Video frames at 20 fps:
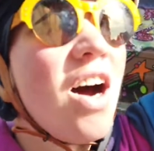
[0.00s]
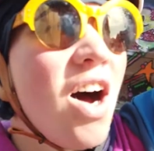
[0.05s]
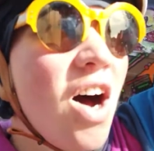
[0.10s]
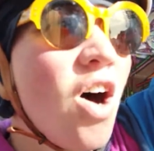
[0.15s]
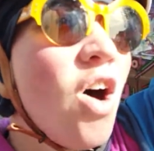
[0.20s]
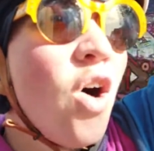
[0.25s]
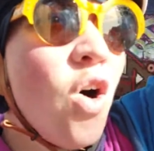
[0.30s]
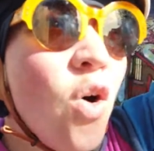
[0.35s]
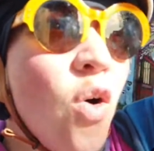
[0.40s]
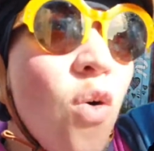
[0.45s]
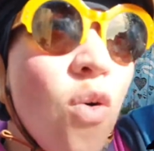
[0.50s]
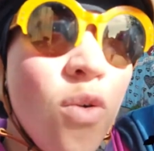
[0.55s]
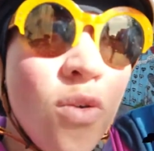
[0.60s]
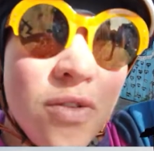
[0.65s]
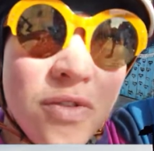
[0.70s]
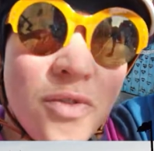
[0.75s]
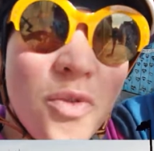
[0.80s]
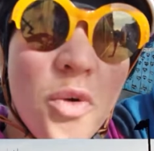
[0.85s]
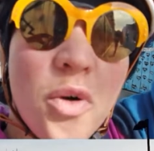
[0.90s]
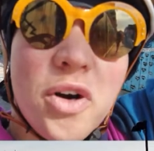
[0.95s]
a whole
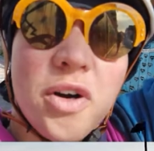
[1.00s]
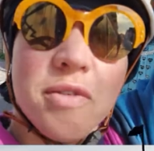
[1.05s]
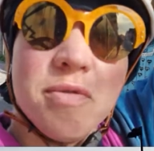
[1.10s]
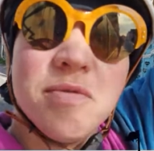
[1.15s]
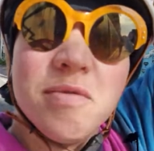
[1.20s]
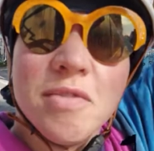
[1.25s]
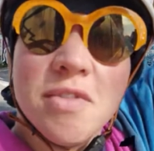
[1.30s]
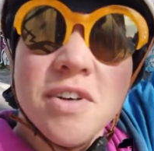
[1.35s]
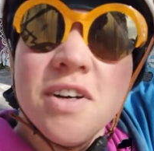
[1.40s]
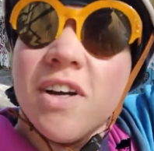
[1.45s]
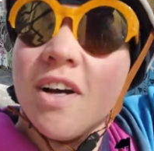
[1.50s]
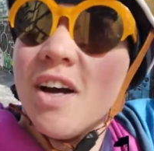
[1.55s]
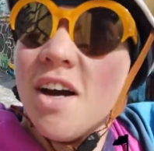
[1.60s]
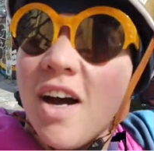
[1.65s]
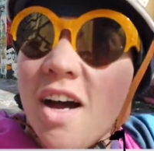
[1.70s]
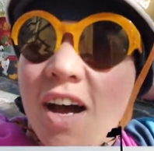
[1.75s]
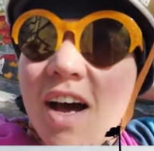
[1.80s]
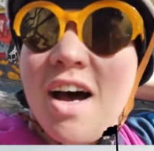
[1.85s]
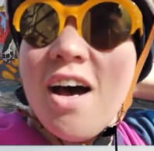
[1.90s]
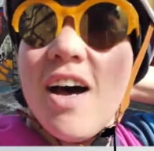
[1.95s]
form.
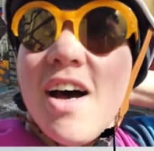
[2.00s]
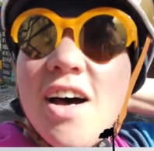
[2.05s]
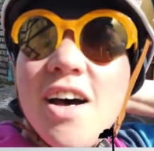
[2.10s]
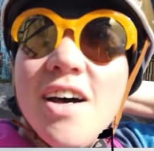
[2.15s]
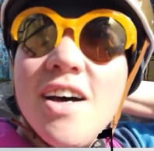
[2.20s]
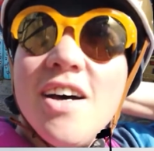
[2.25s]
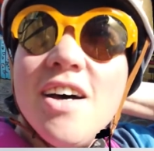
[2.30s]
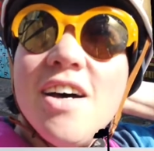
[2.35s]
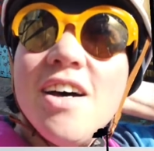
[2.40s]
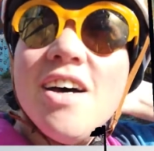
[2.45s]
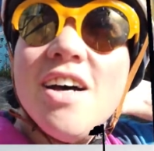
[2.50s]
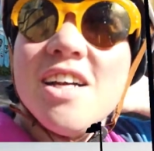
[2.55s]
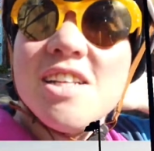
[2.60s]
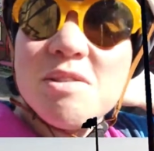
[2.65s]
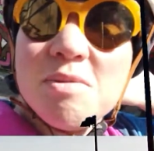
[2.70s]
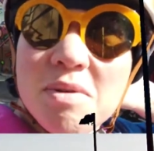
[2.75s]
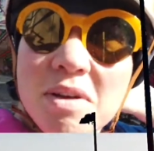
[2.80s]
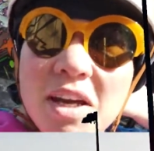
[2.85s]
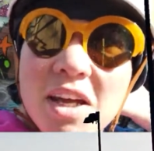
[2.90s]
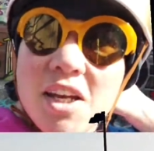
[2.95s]
Uh,
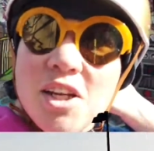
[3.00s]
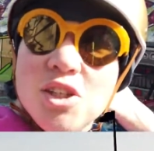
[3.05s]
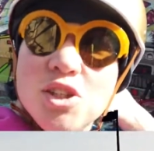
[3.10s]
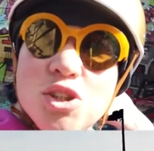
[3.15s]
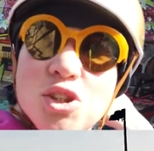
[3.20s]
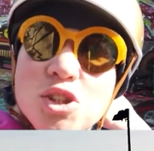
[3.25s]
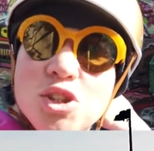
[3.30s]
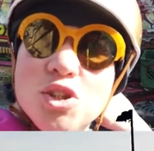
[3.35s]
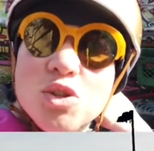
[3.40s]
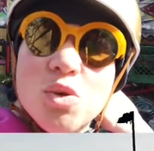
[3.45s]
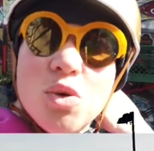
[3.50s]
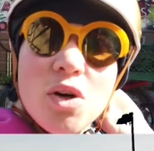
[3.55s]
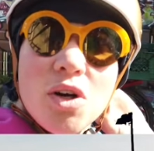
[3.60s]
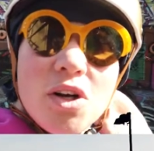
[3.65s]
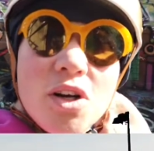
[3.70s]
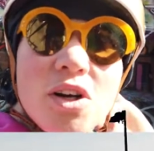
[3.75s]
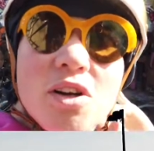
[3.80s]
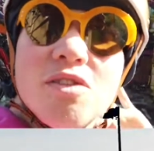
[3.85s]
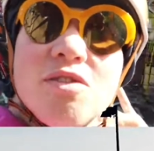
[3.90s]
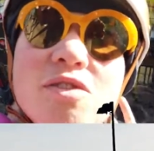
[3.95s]
it's been getting
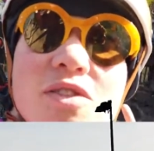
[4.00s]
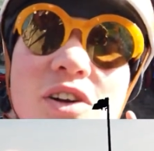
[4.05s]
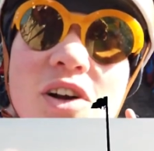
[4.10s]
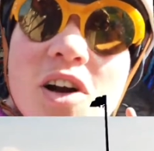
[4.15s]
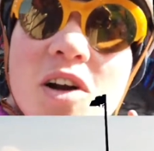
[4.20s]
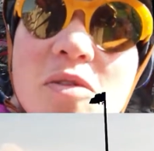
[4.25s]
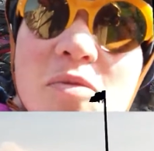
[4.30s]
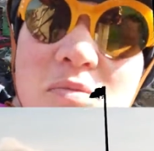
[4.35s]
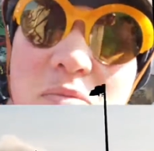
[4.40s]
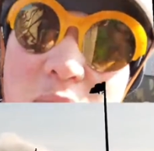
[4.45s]
shorter for a